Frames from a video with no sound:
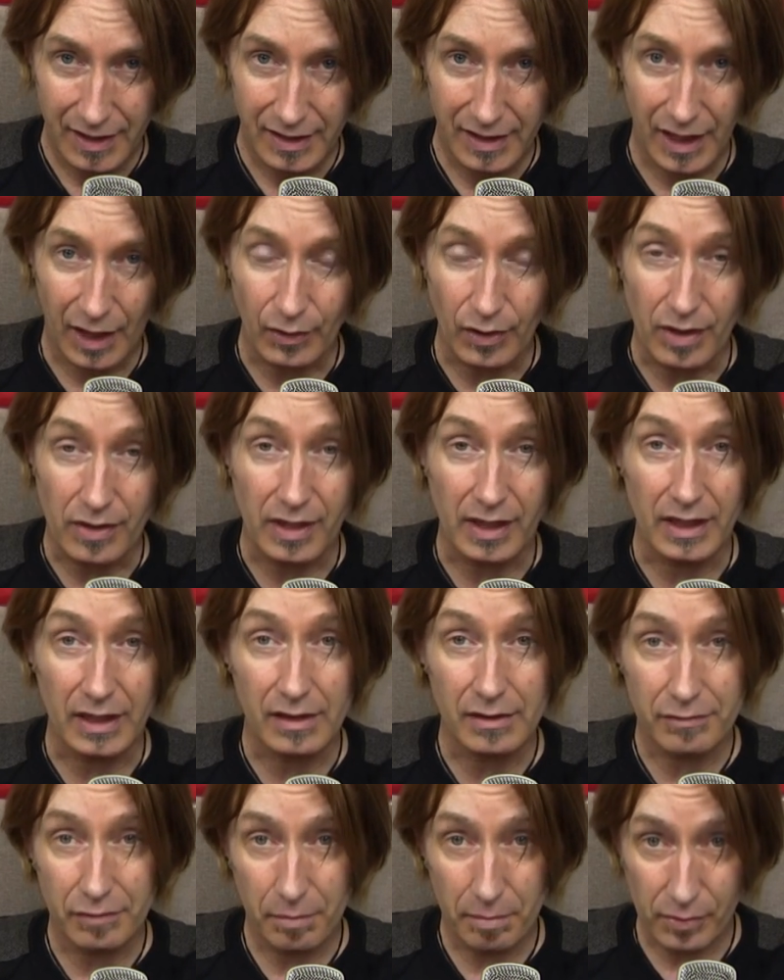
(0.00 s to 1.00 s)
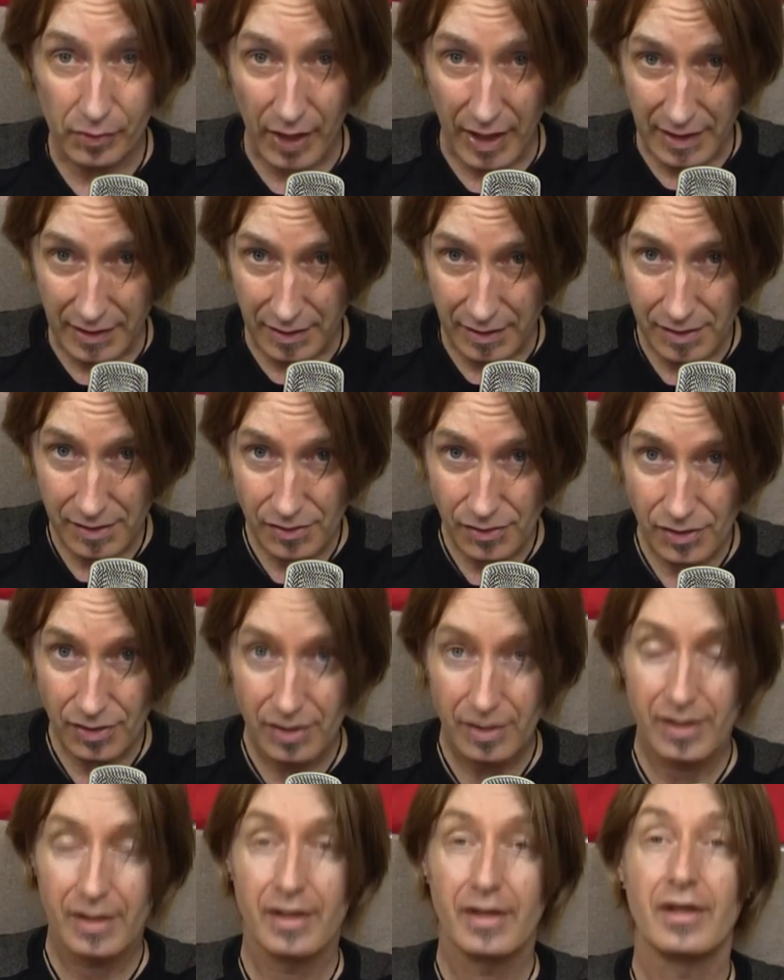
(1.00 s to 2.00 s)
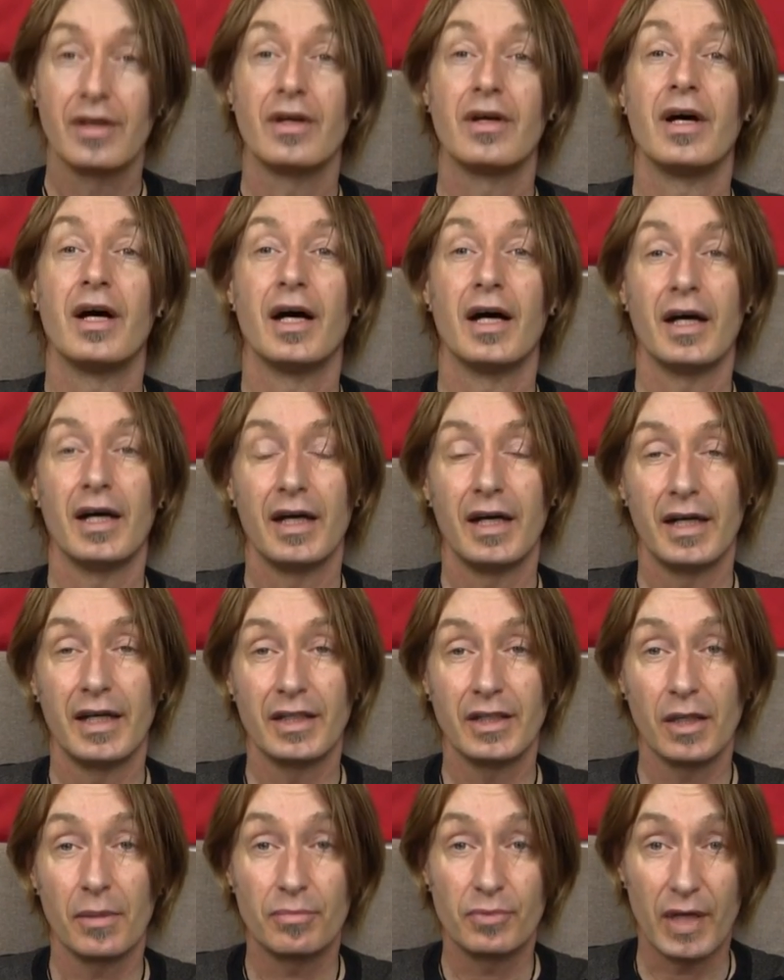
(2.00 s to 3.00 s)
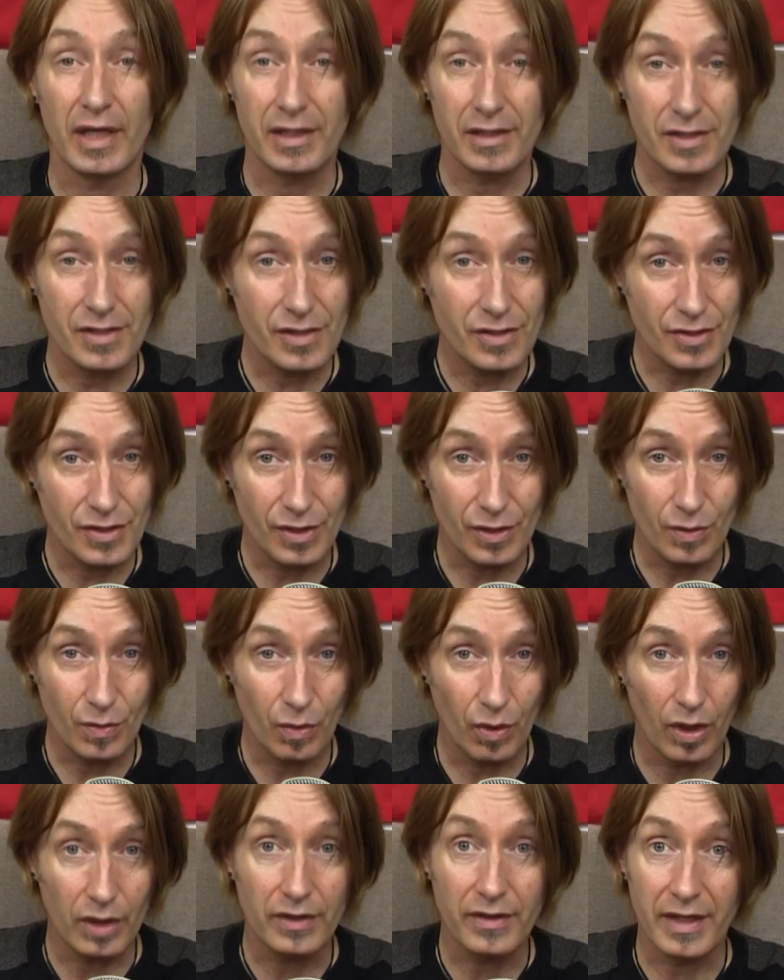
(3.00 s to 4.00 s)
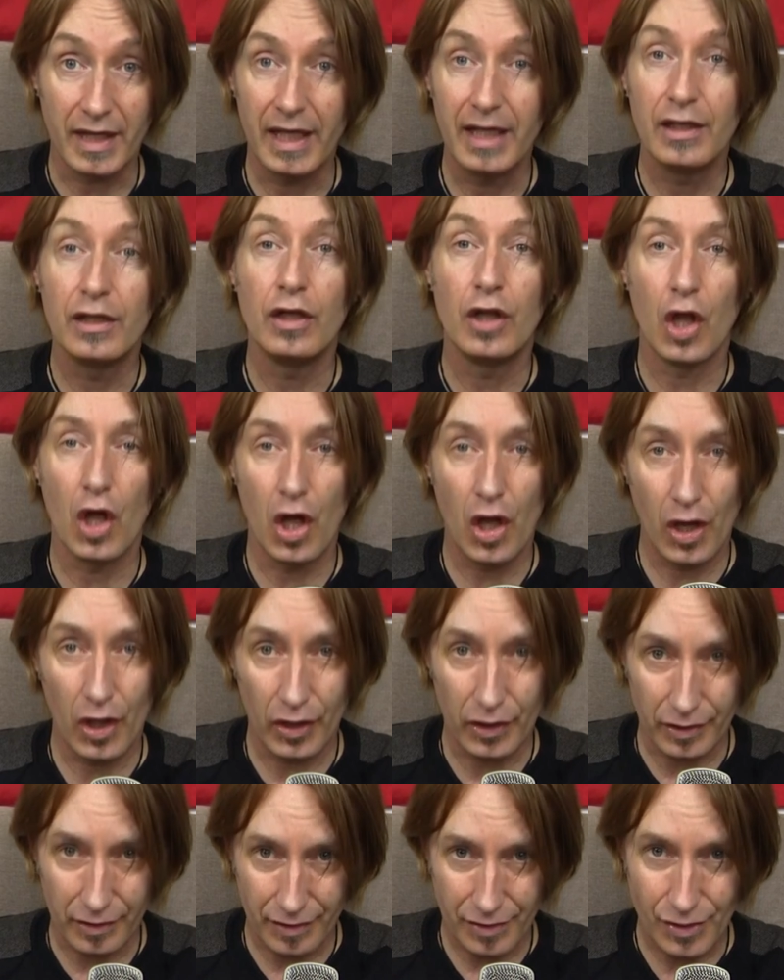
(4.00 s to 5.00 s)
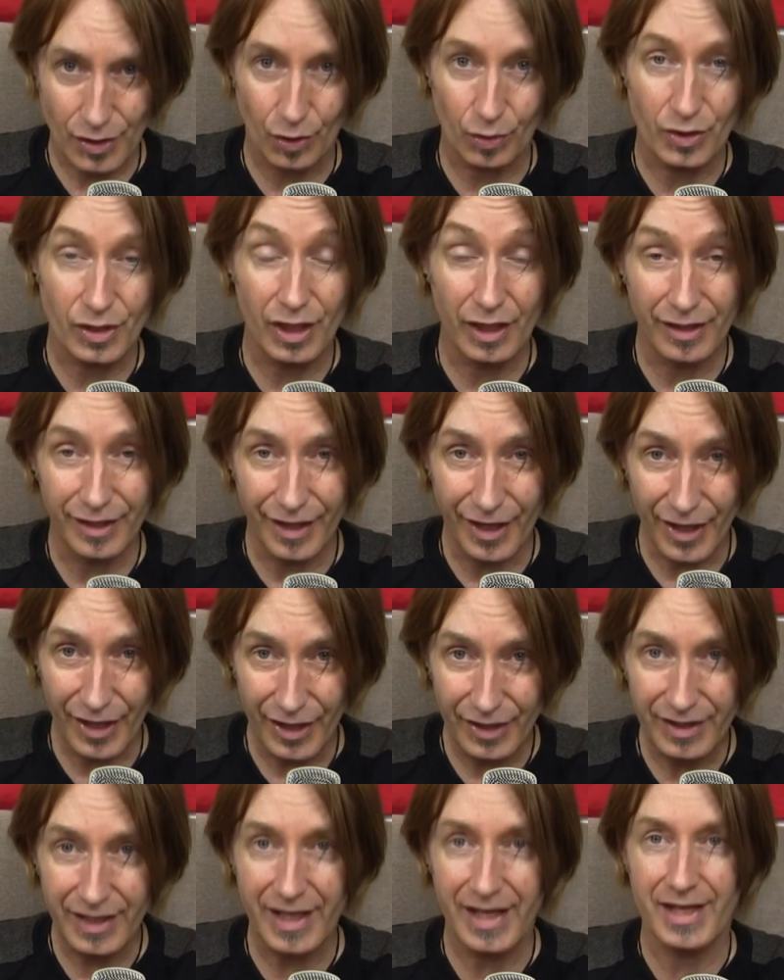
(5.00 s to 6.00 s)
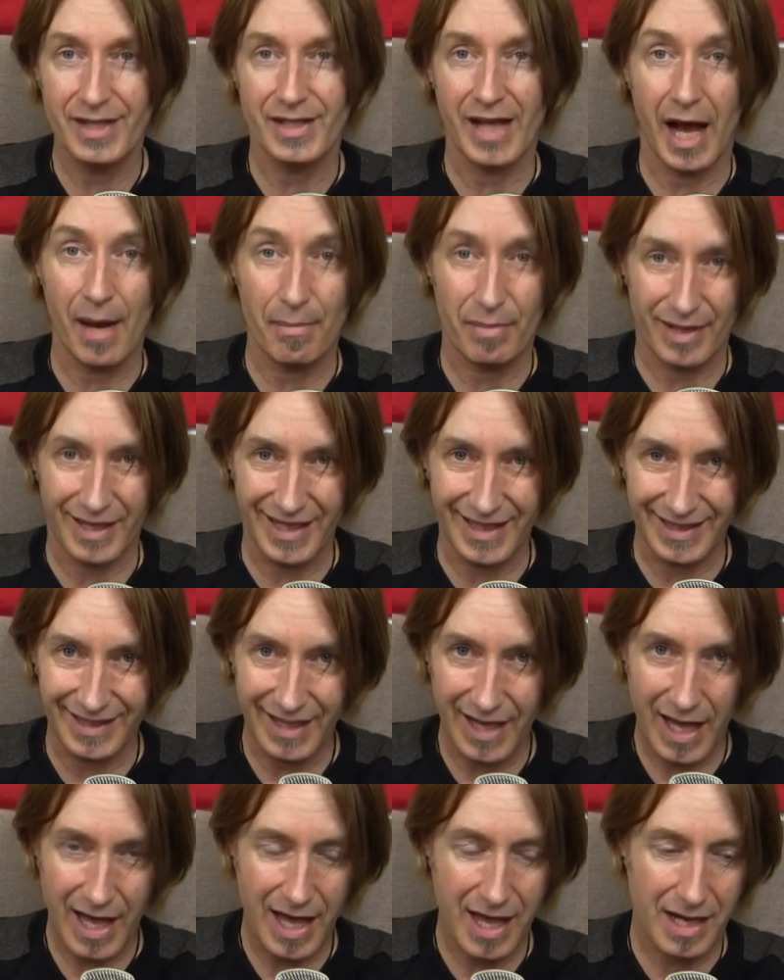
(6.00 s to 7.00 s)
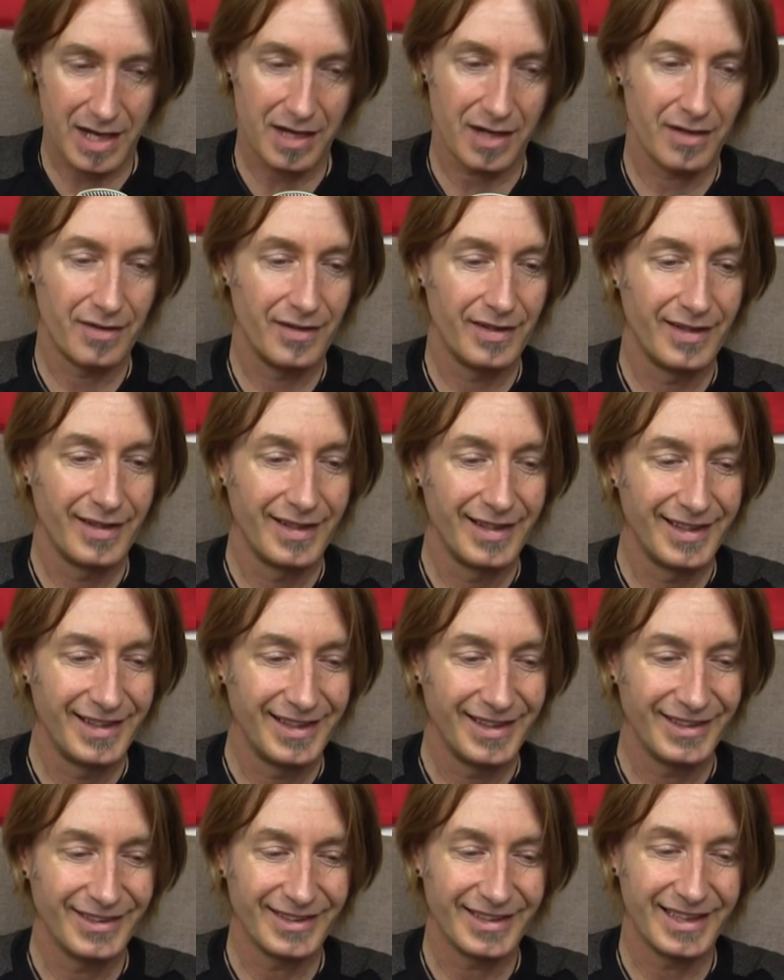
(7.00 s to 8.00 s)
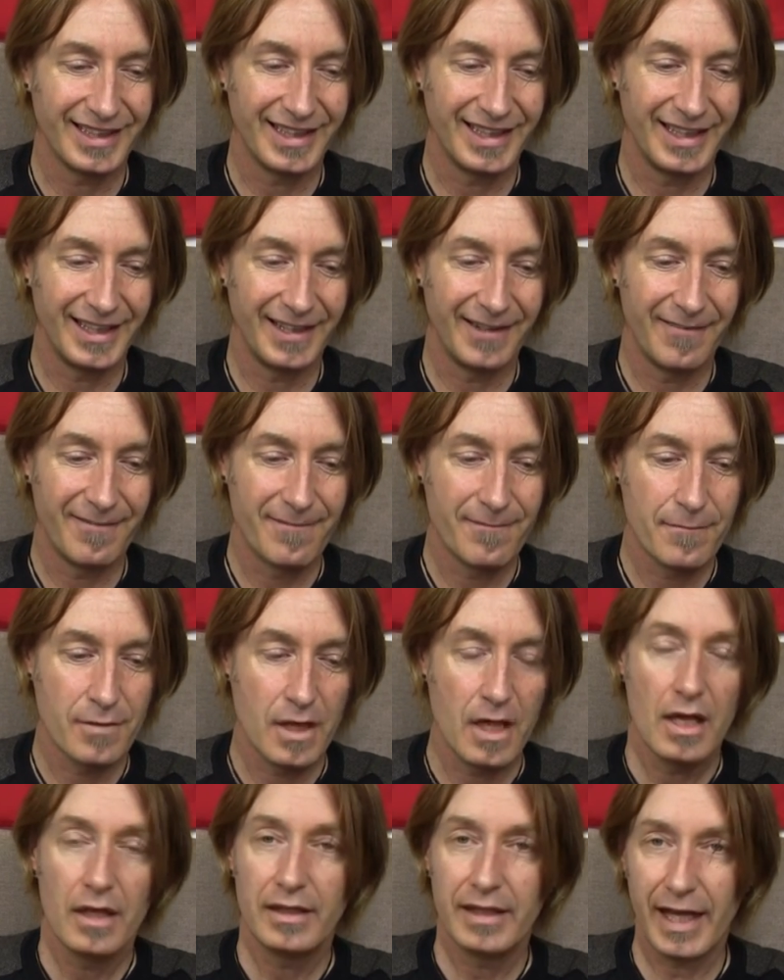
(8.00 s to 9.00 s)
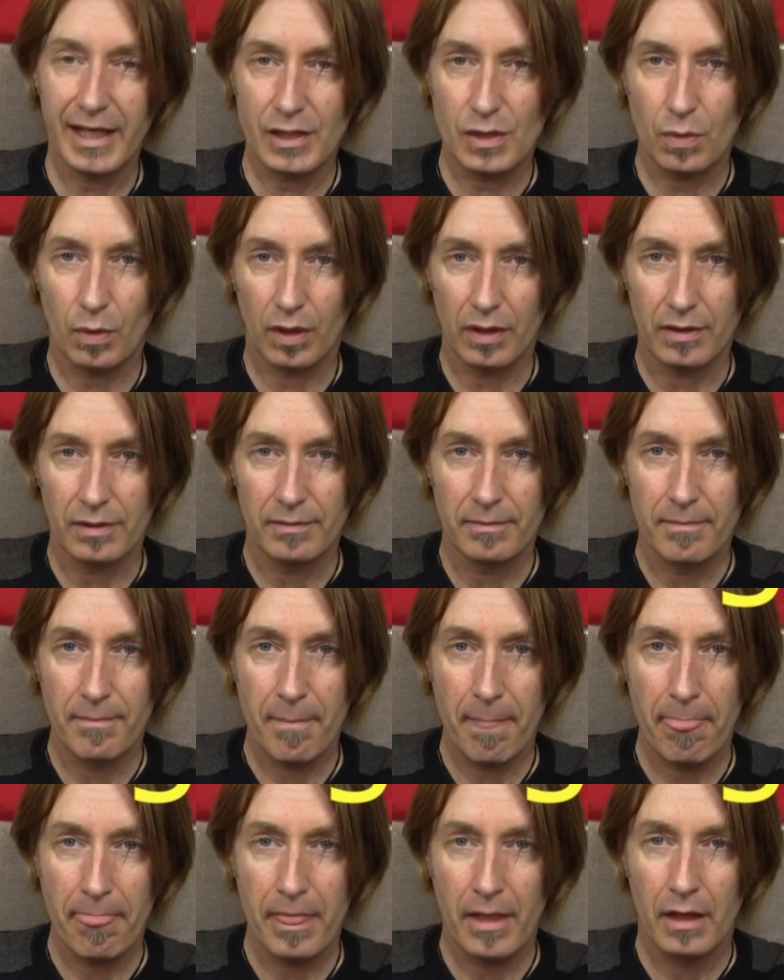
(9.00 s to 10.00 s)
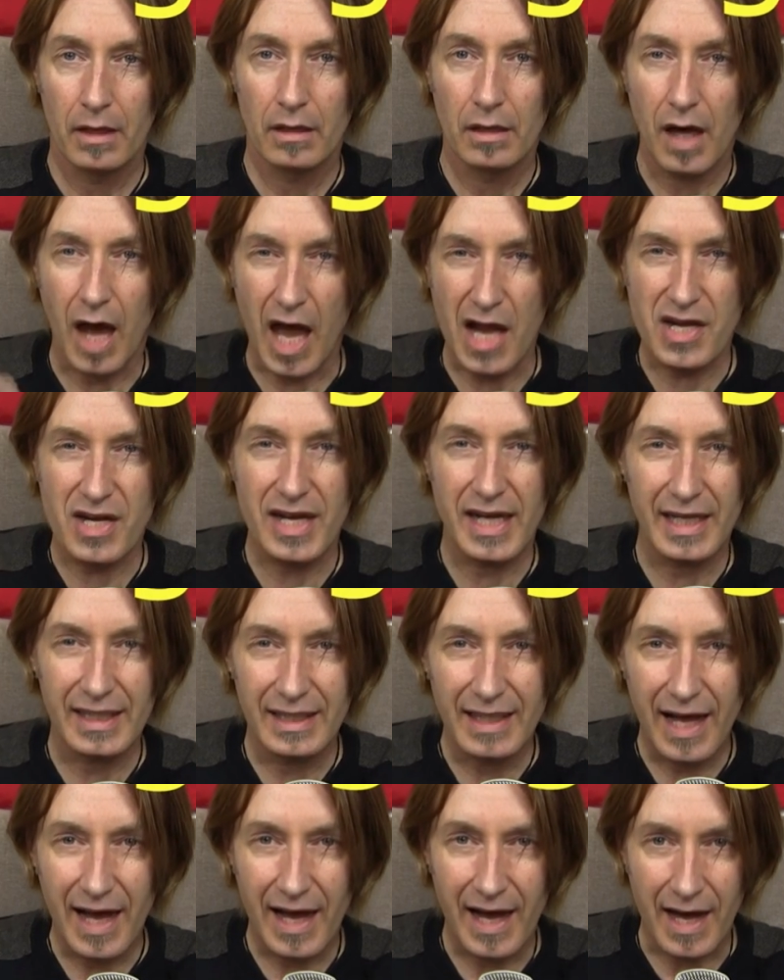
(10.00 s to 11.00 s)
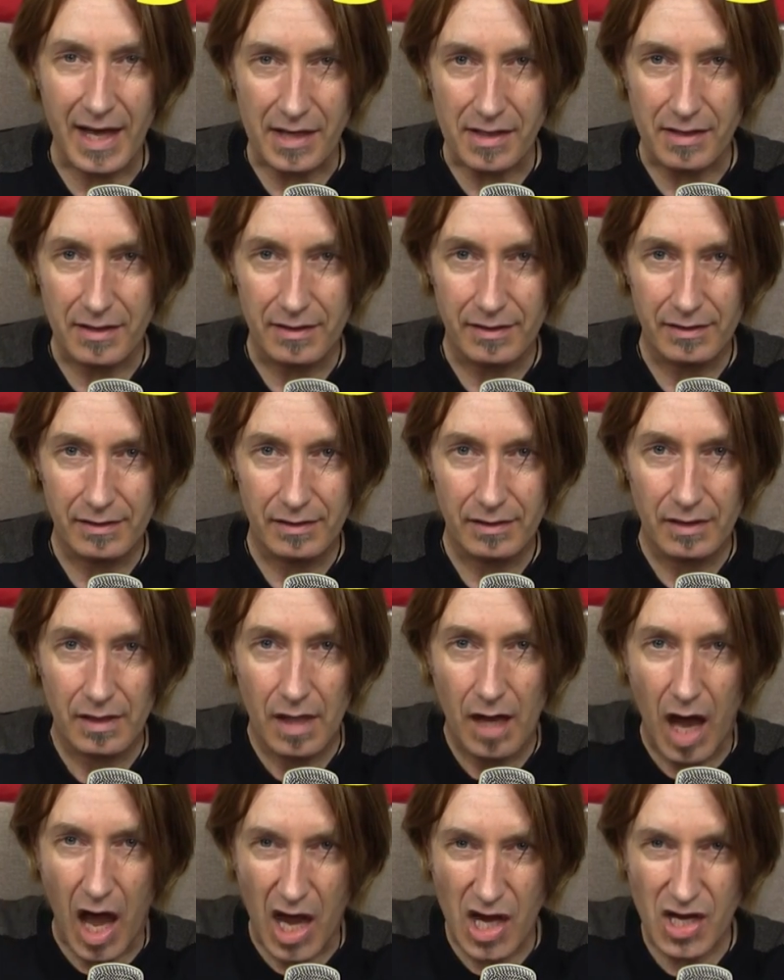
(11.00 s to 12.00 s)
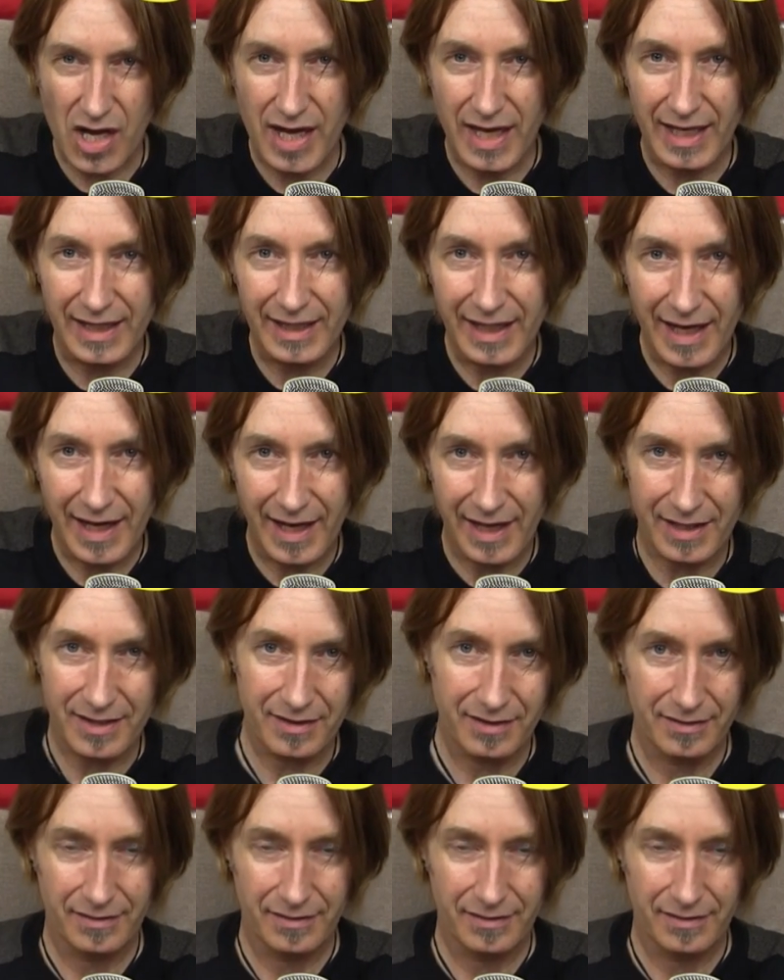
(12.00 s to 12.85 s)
Now you're thinking of apprentice, and apprentices do what? They learn. So to learn is aprender. Okay. Next one, arreglar, arreglar.